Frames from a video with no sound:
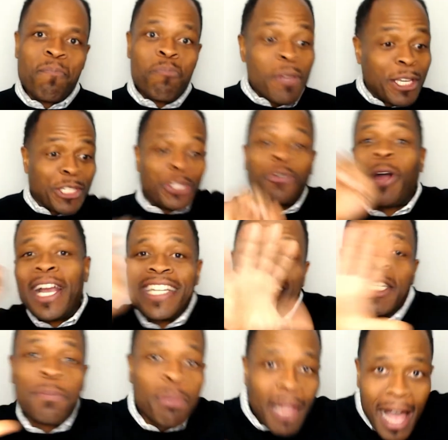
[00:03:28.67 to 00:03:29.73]
because Christ
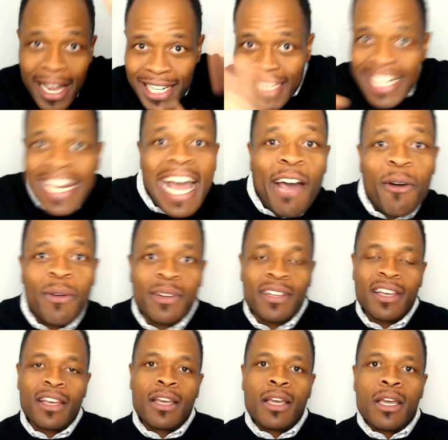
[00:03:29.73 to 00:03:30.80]
has blotted it out.
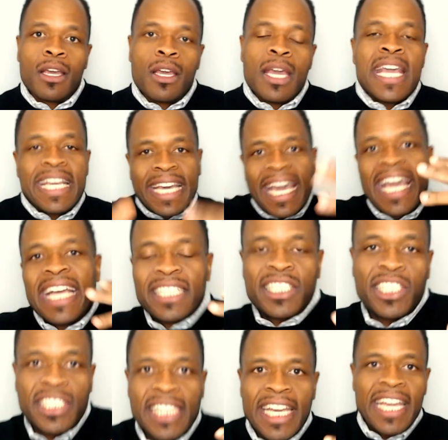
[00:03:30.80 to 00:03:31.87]
He can't
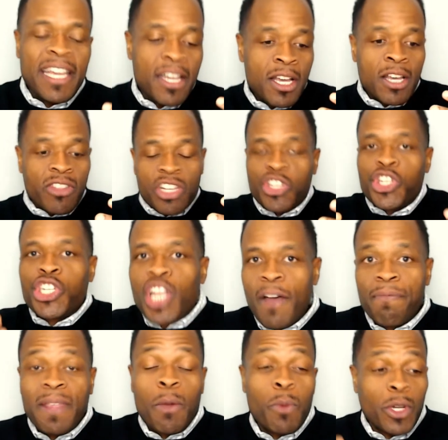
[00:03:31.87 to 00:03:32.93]
see the
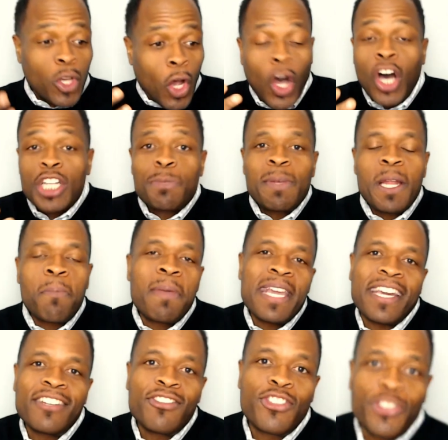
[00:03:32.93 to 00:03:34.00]
stuff that would cause me to be
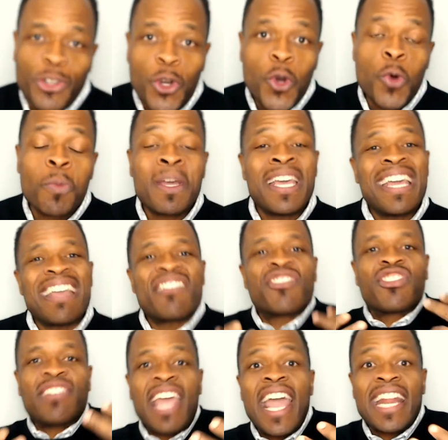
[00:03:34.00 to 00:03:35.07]
consumed.
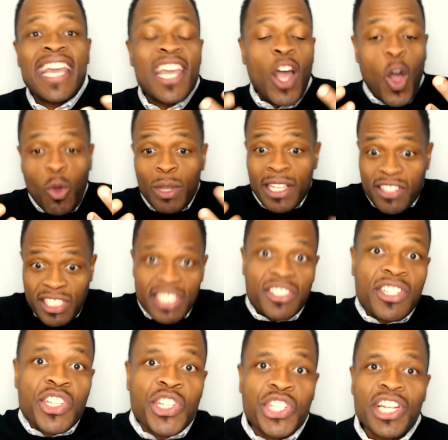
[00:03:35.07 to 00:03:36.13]
Instead, he only sees
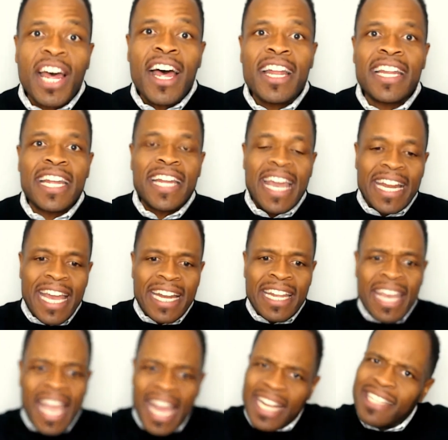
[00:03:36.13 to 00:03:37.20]
a son and, and, and,
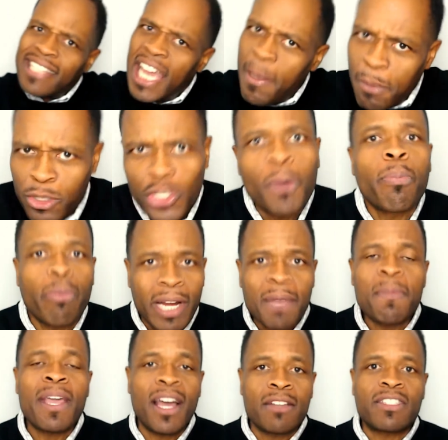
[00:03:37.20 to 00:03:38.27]
and he's able to
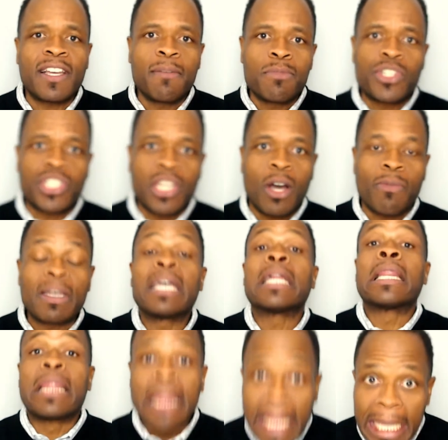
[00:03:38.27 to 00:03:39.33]
bring me unto himself
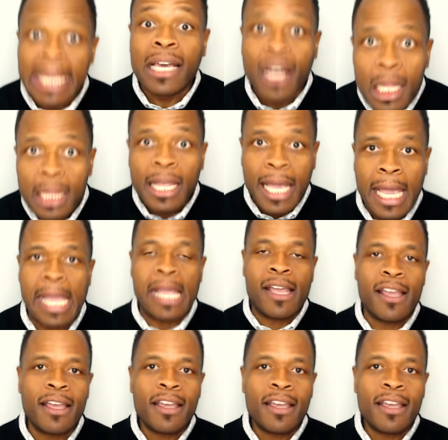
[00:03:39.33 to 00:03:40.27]
legally